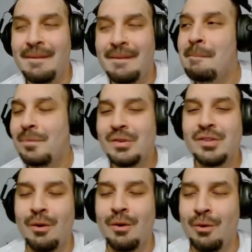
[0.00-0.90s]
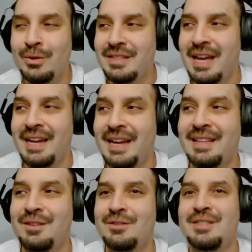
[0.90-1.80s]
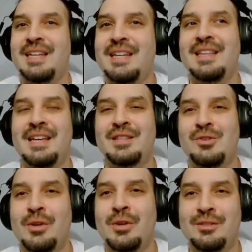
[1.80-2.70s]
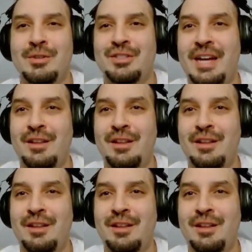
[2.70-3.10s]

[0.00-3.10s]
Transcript: So it was like you're seeing like the Toys R Us shelves.